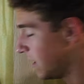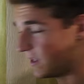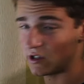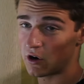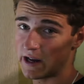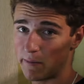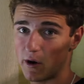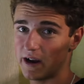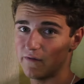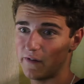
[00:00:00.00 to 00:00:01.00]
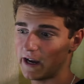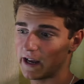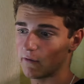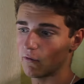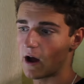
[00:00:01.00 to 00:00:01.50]
there's not any point feeding
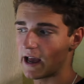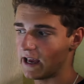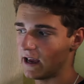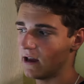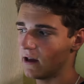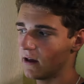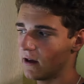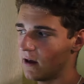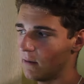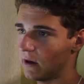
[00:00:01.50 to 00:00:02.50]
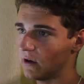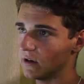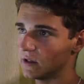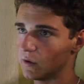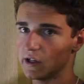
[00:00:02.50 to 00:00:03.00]
it right here
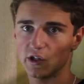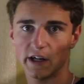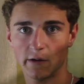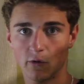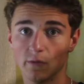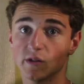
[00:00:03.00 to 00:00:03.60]
because we're literally in the room.